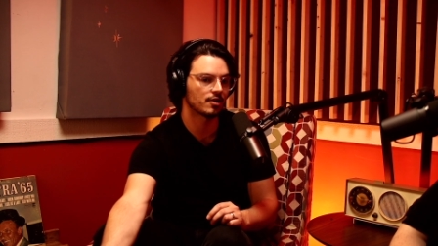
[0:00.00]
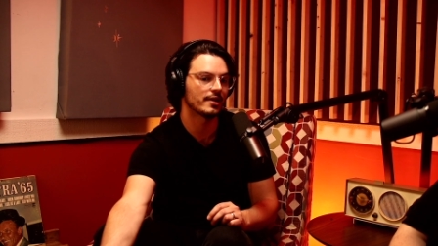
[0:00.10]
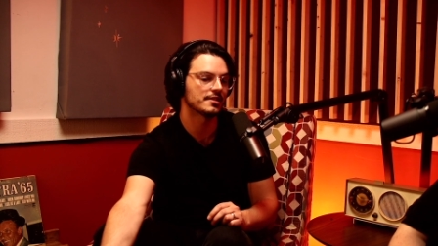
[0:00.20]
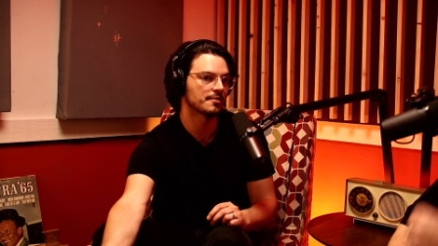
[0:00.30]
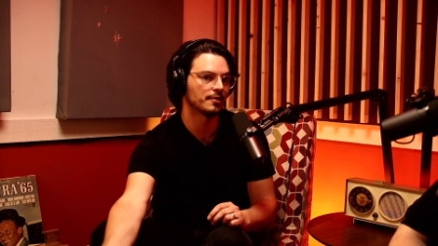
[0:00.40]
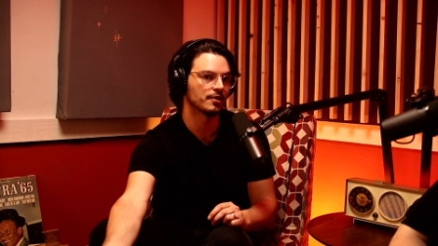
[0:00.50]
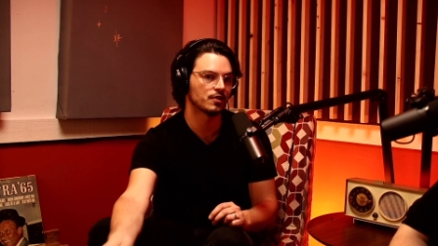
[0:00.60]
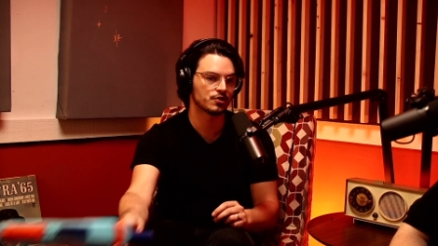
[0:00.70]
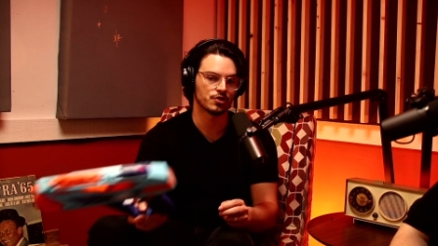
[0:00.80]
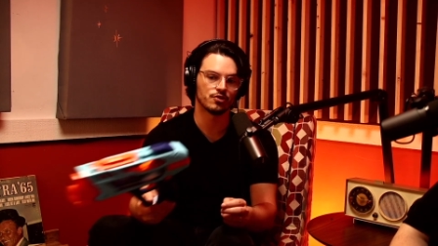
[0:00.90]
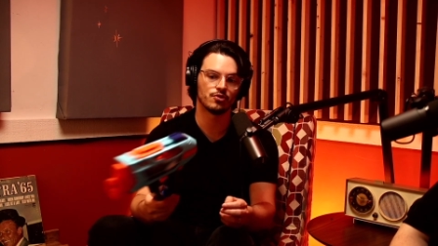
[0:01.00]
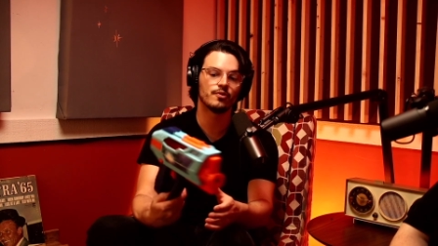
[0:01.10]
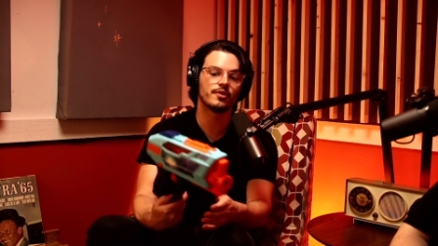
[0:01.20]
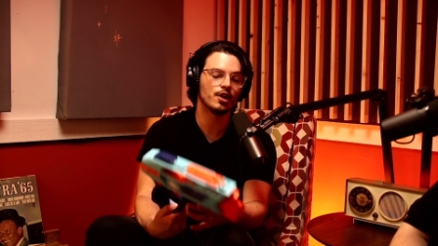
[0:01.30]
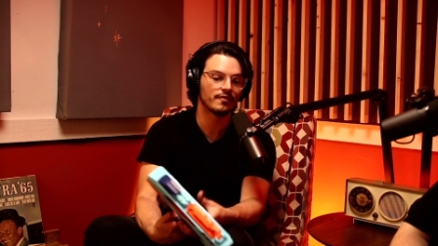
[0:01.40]
quite similar to
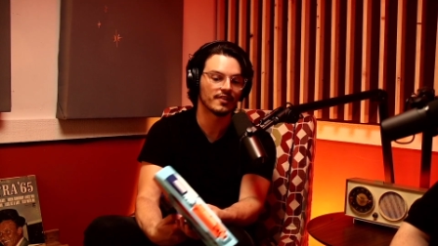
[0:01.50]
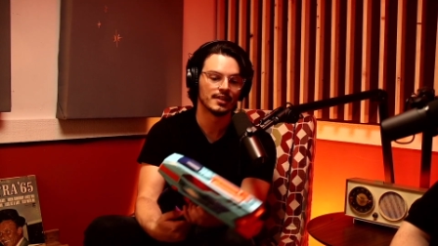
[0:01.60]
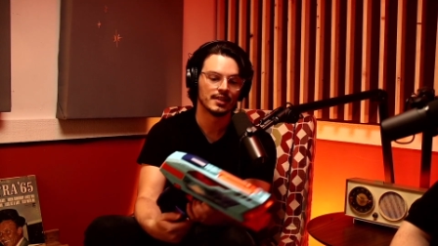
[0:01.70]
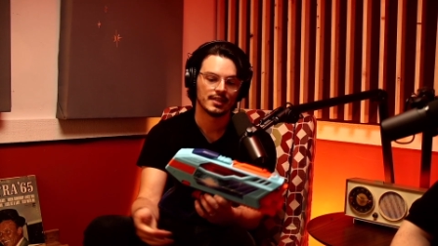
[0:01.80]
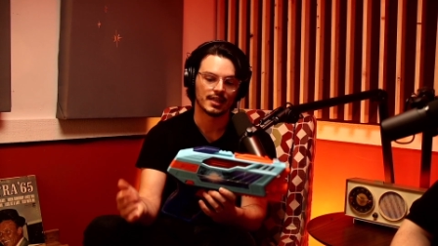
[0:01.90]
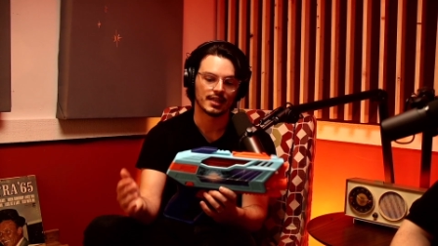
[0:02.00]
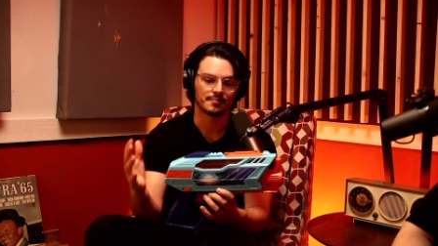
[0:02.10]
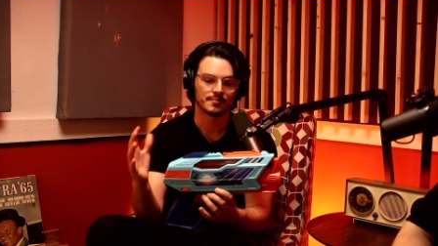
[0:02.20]
the Nova. Yeah.